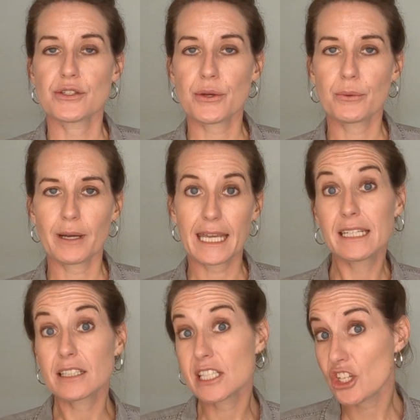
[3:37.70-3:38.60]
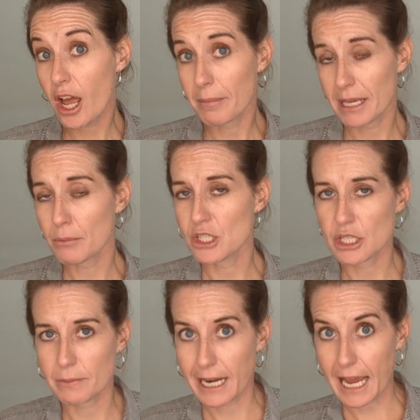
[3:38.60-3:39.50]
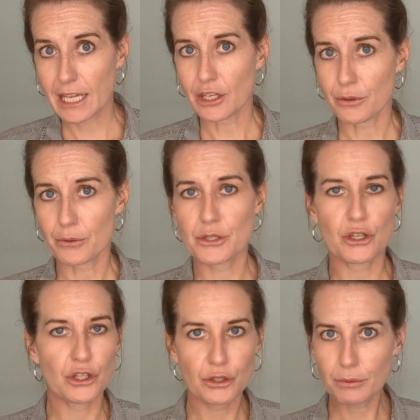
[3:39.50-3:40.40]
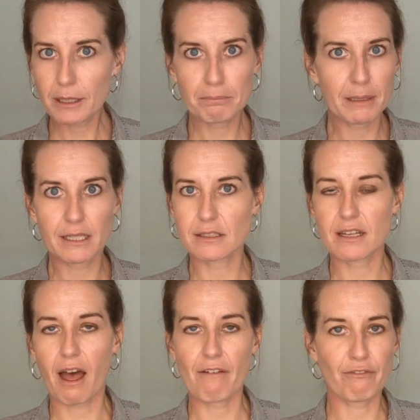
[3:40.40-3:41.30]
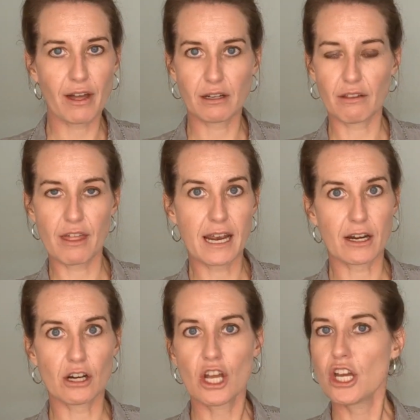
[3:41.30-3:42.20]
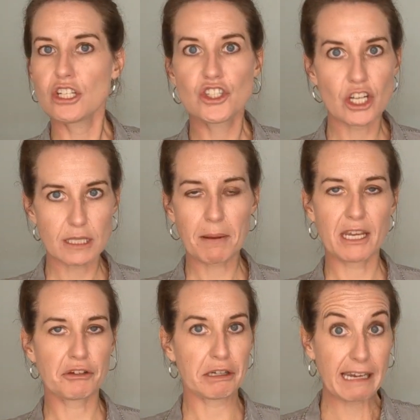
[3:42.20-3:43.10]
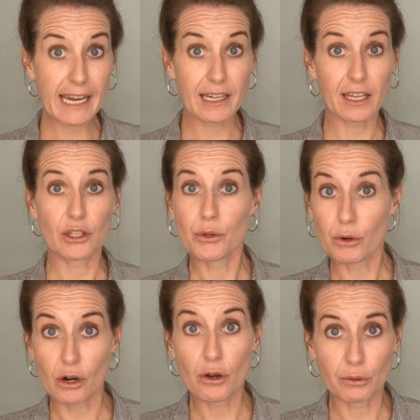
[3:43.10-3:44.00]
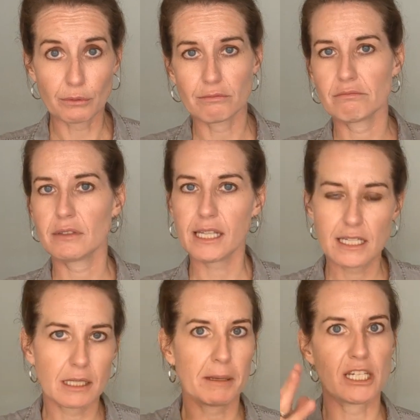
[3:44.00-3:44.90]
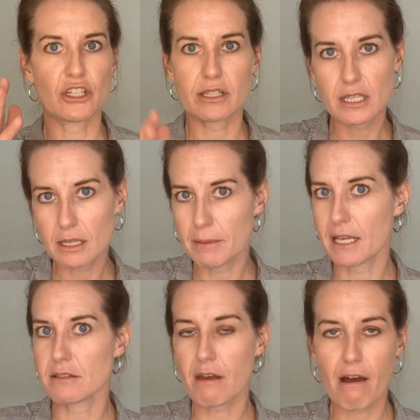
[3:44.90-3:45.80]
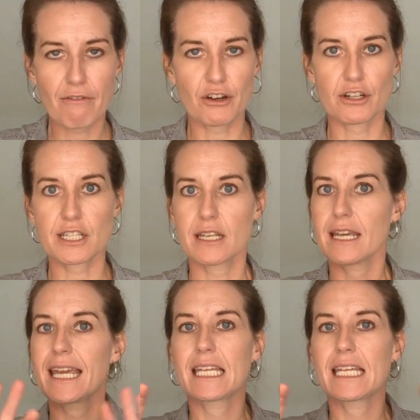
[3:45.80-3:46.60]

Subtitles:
So in Kajabi, which is what I use, you can build a funnel there just by creating your own landing pages, emails, offers,